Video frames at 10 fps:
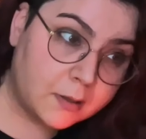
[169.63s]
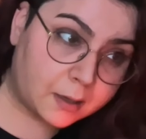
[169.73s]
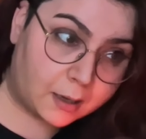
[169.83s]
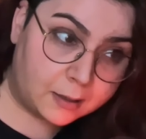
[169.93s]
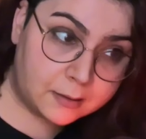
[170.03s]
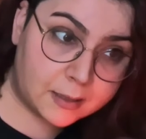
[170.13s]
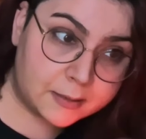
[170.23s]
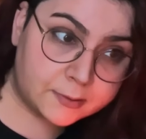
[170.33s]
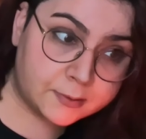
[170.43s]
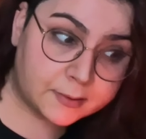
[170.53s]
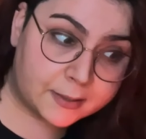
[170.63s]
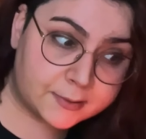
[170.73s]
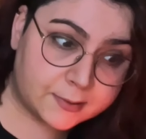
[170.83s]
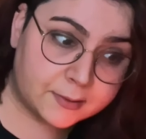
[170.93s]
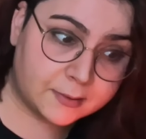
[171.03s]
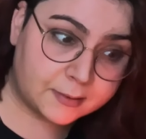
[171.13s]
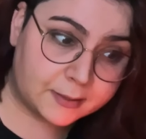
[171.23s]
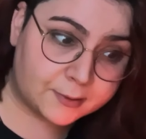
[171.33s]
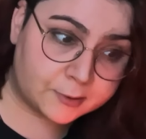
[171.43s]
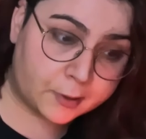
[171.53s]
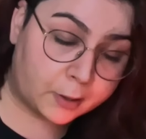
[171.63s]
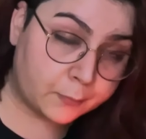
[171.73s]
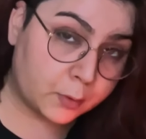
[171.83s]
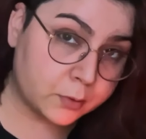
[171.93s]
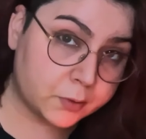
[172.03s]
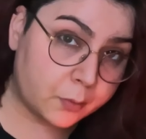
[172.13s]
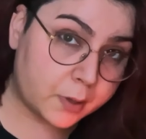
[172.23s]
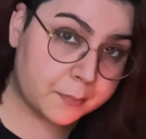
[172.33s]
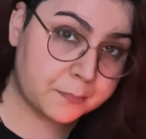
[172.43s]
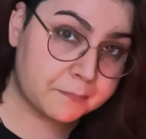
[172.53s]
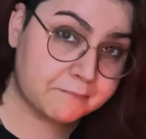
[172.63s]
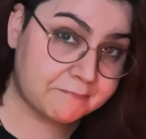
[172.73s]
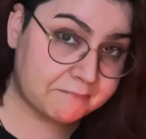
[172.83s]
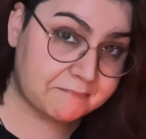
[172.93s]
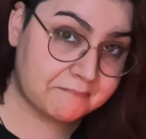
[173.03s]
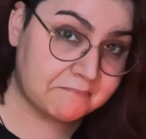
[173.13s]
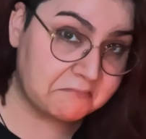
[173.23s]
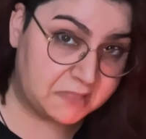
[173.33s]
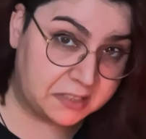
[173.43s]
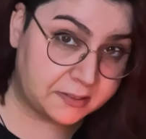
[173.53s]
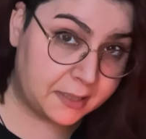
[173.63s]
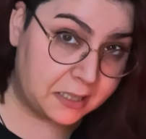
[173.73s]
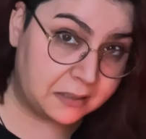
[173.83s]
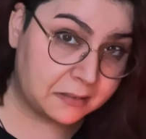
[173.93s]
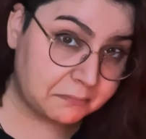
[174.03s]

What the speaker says: Unless that's necessary for your story. Just saying.